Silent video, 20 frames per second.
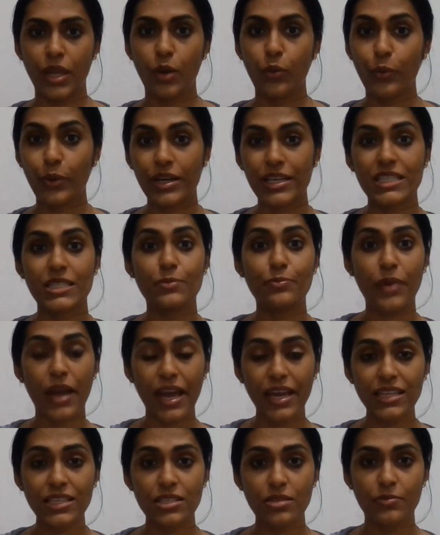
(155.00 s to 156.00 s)
whereas
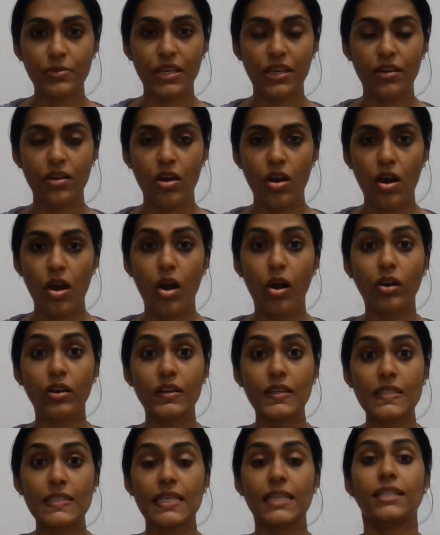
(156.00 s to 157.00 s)
pandemic
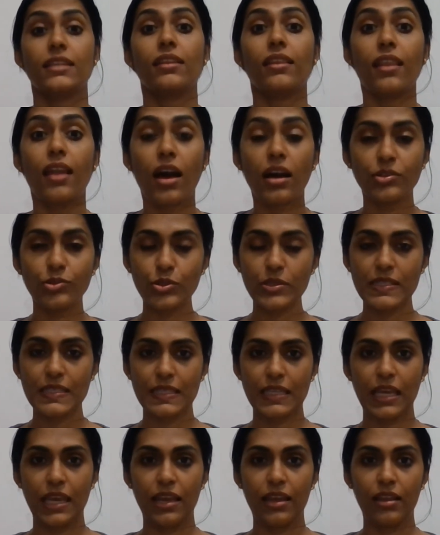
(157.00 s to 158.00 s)
occurs at a larger
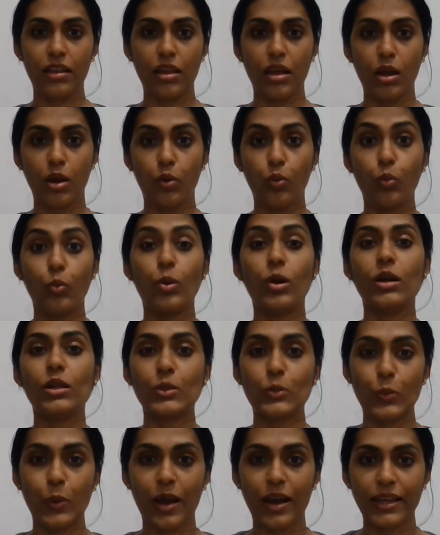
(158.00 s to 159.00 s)
scale
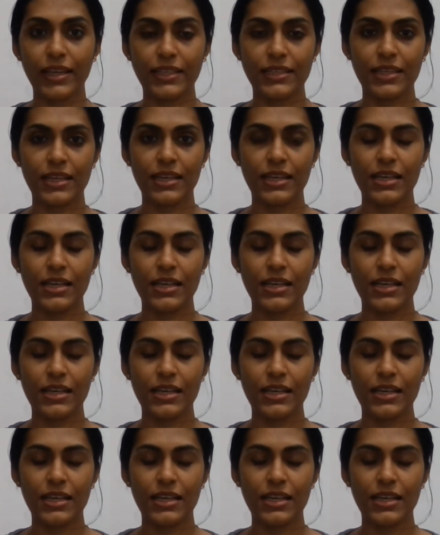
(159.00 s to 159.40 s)
worldwide.